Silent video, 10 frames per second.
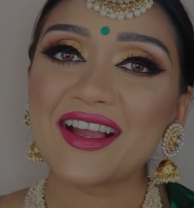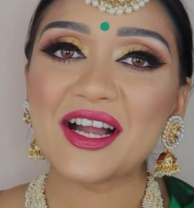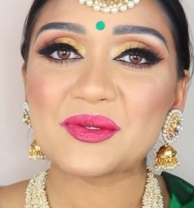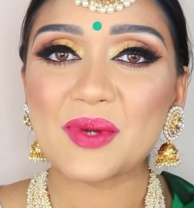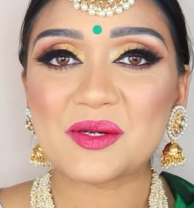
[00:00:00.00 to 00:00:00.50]

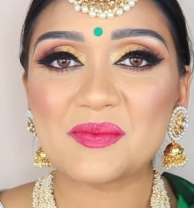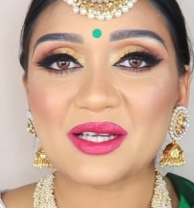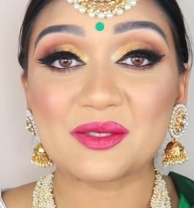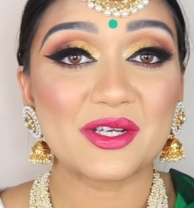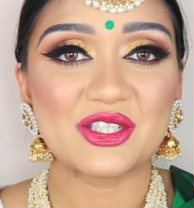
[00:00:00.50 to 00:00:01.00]
Guys, welcome
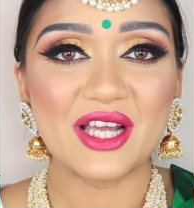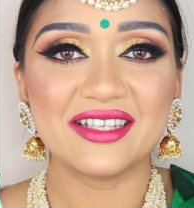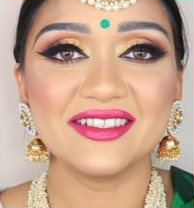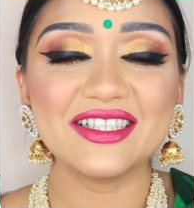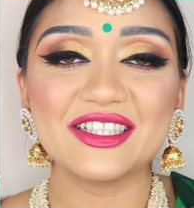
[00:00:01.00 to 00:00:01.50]
back to my
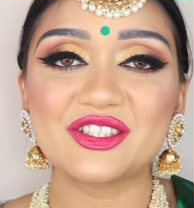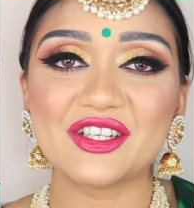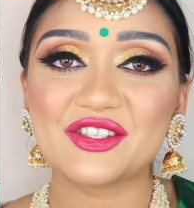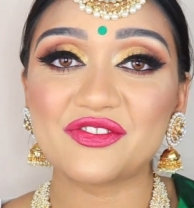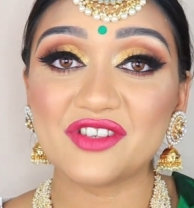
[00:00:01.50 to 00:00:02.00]
channel. In
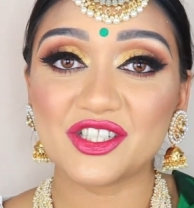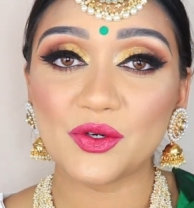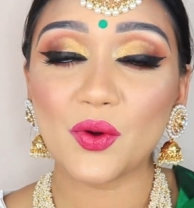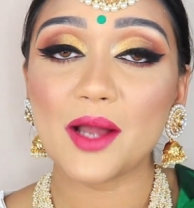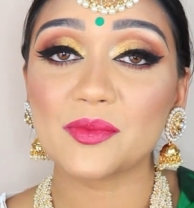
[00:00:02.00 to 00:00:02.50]
today's
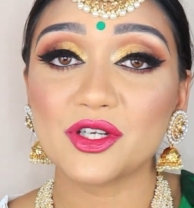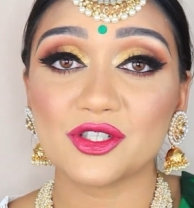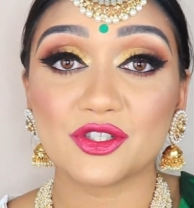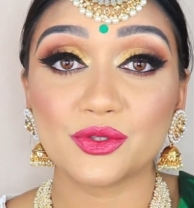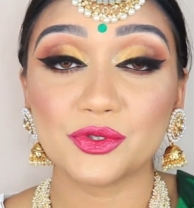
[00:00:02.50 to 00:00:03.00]
video, I'm
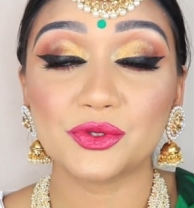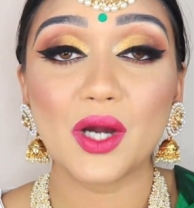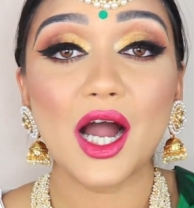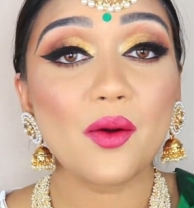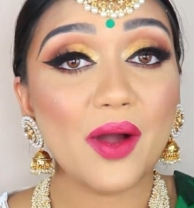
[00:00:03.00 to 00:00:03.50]
gonna show you
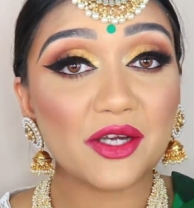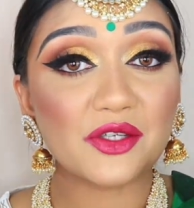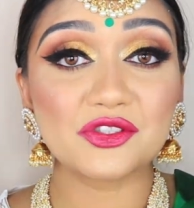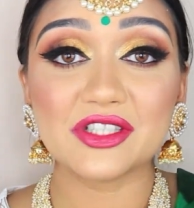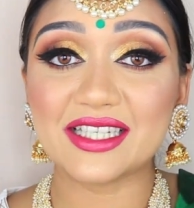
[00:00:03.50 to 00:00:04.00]
how I
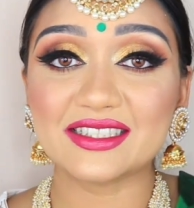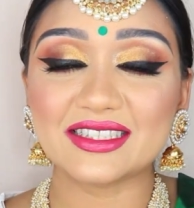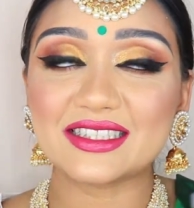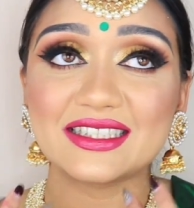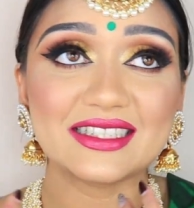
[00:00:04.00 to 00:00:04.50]

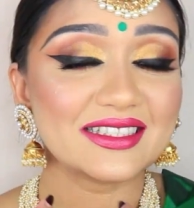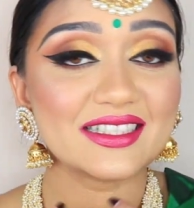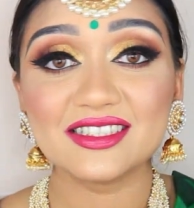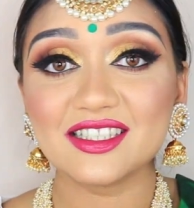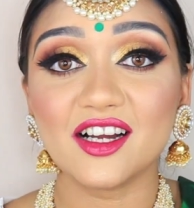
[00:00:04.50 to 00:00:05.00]
created this
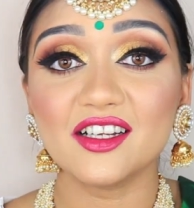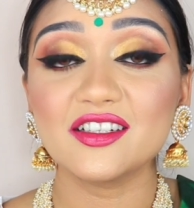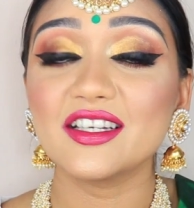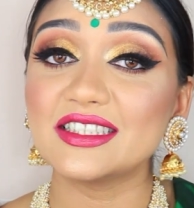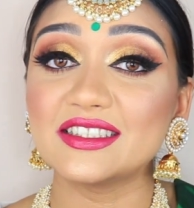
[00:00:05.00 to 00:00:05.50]

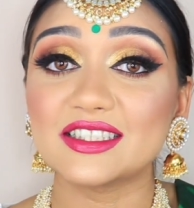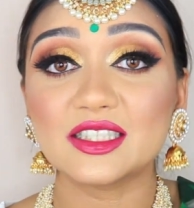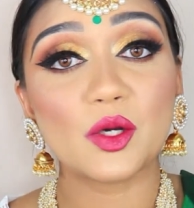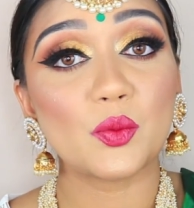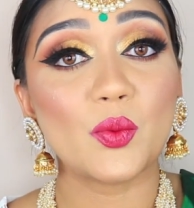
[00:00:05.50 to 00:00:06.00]
entire
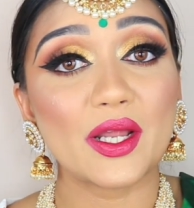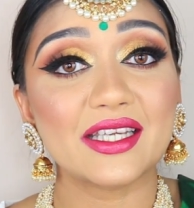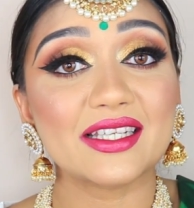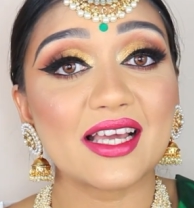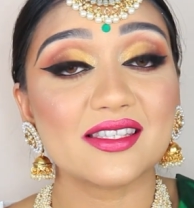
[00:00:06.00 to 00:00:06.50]
Indian
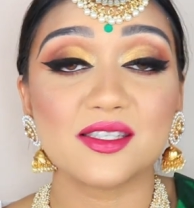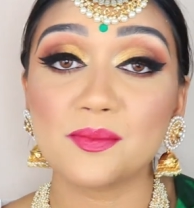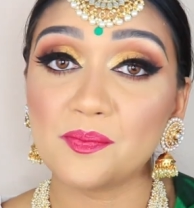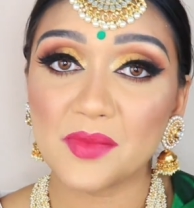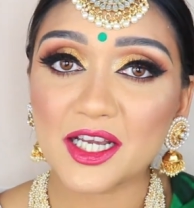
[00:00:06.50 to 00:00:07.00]
wedding guest
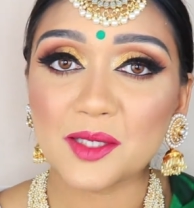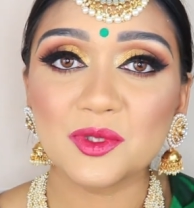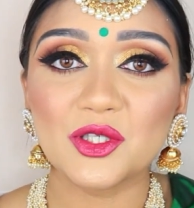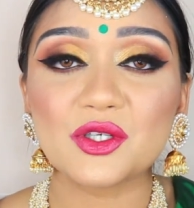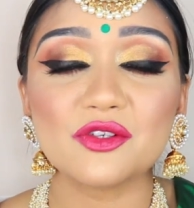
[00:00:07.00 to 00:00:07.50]

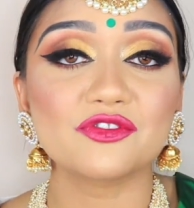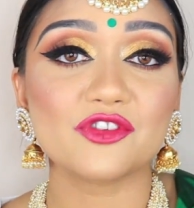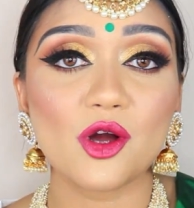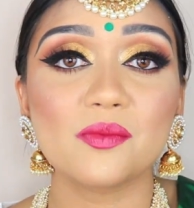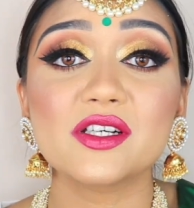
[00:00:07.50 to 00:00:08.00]
makeup look
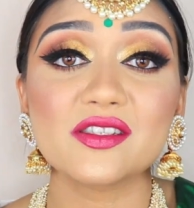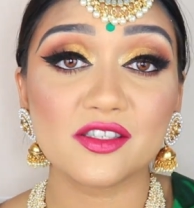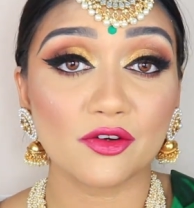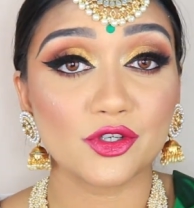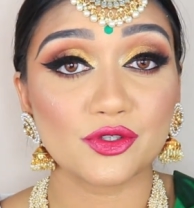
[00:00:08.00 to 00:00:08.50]
from
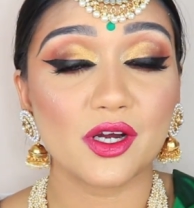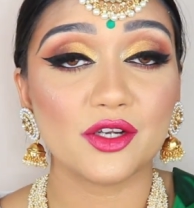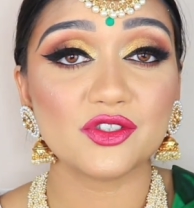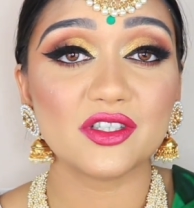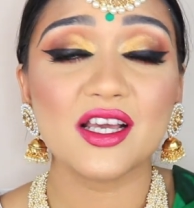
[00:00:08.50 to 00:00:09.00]
0 to
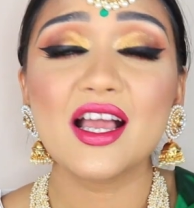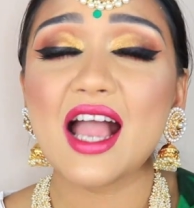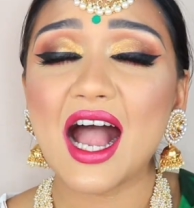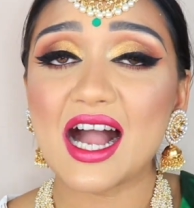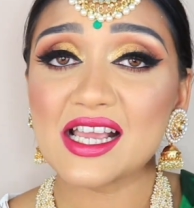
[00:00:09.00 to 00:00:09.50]
100.
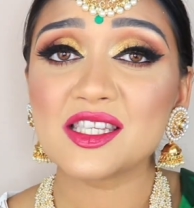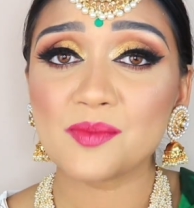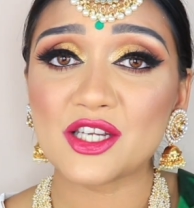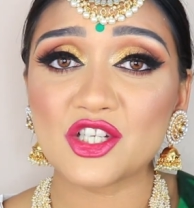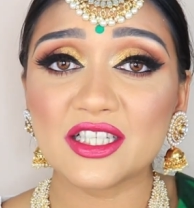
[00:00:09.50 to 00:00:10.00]
I
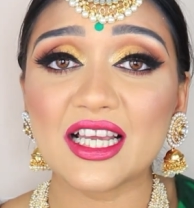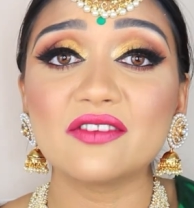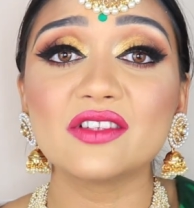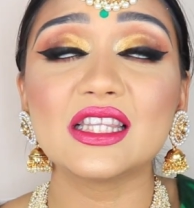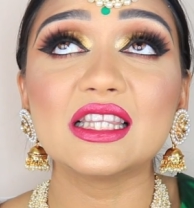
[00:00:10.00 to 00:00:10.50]
especially
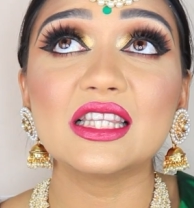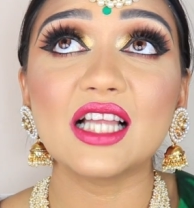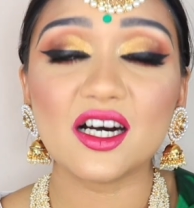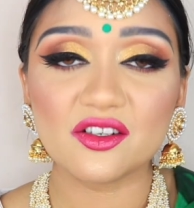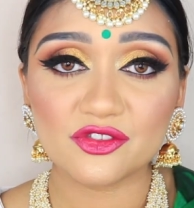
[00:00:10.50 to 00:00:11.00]
have
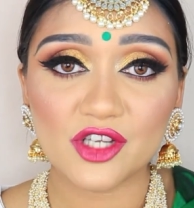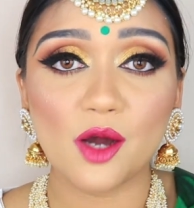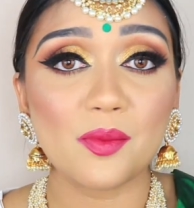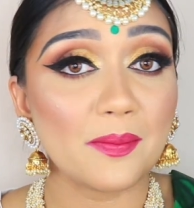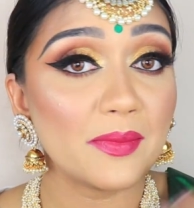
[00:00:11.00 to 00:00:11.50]
loved
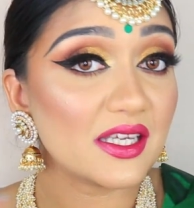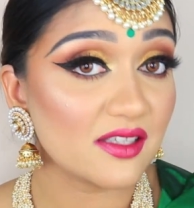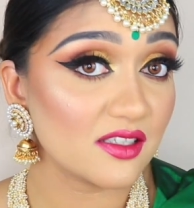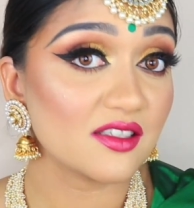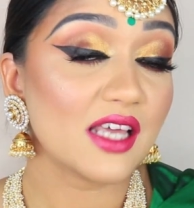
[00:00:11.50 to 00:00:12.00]
how my base
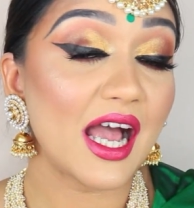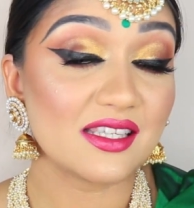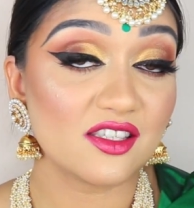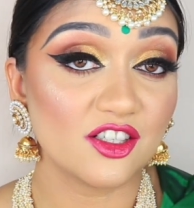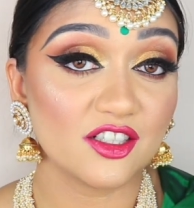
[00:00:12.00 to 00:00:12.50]

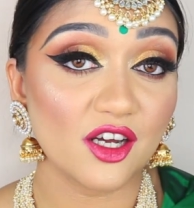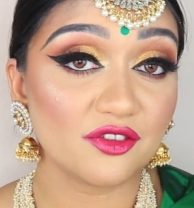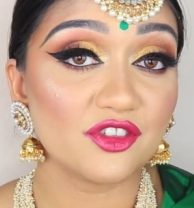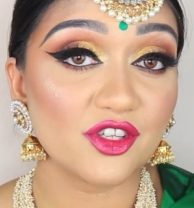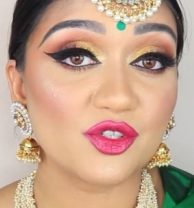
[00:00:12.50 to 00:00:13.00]
has turned
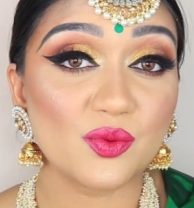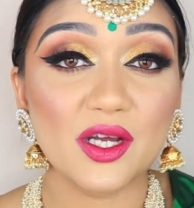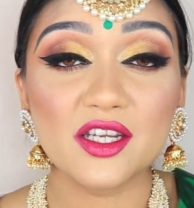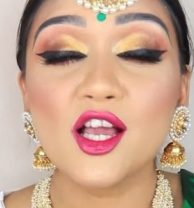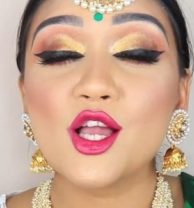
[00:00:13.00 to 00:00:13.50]
out for this
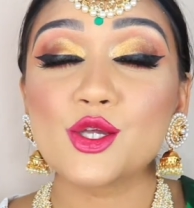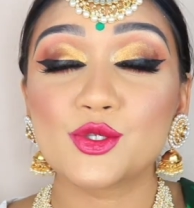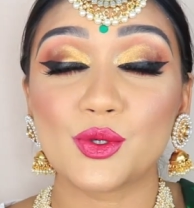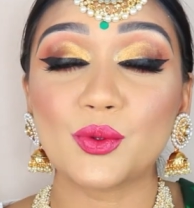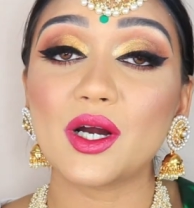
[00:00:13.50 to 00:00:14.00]
one,
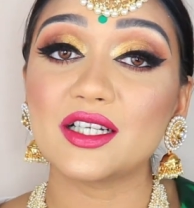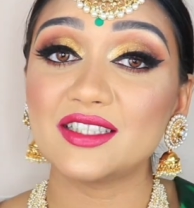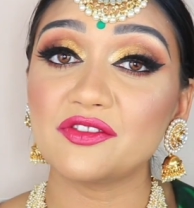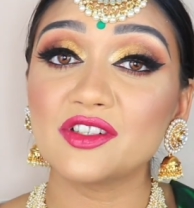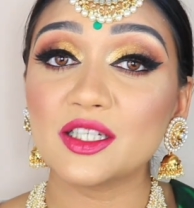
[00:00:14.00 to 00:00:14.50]
so
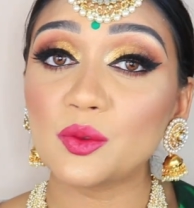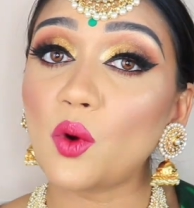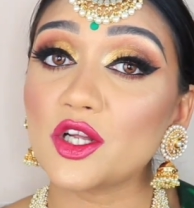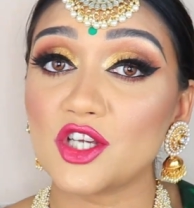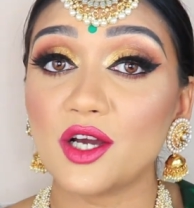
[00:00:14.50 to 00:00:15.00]
definitely
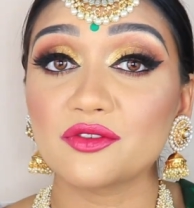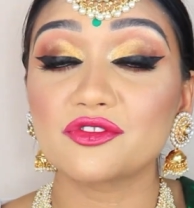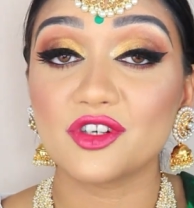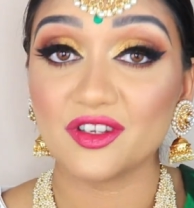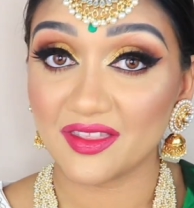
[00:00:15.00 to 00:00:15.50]
watch out
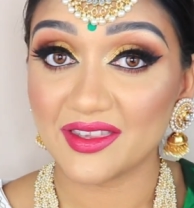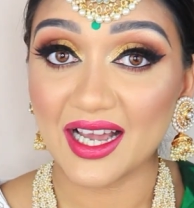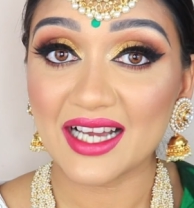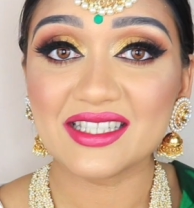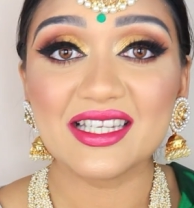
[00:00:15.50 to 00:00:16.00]
for
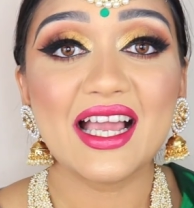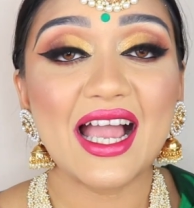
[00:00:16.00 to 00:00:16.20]
that.